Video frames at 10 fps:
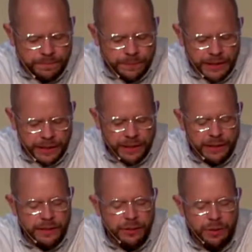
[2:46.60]

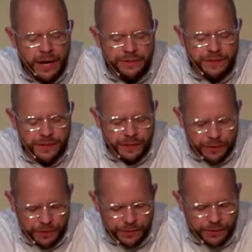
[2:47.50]
He who has
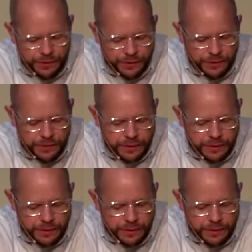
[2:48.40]
ears,